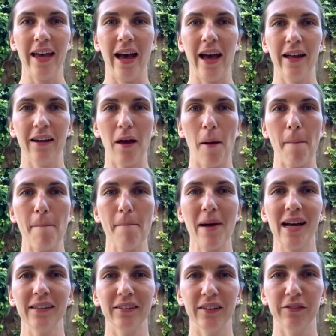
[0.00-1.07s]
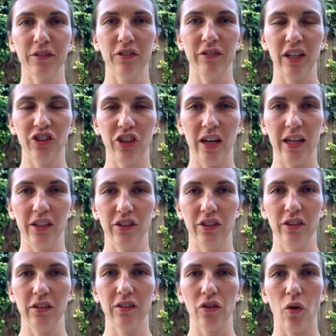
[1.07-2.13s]
Han, massive
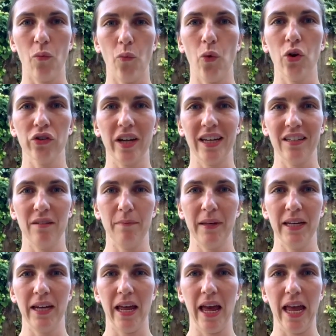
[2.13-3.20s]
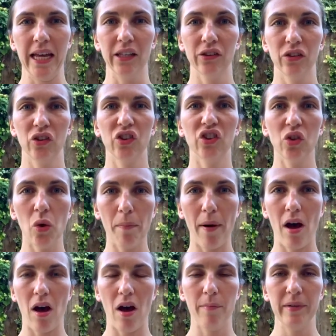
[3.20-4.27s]
congratulations on what has been a
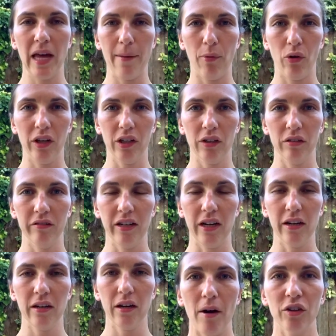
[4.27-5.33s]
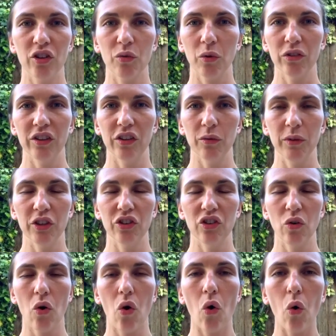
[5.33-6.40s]
superb netballing career. I just wanted to wish
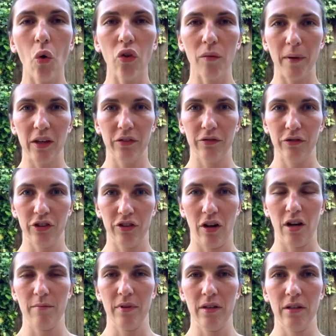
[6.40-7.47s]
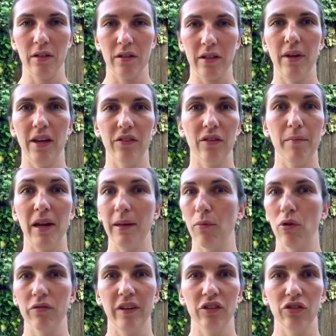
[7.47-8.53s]
you all the best for retirement. Here's to many
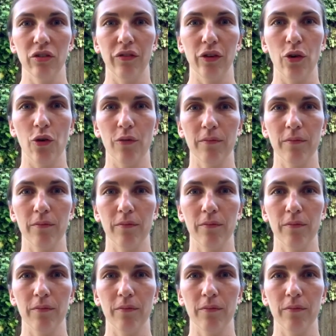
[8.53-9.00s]
more adventures off the court.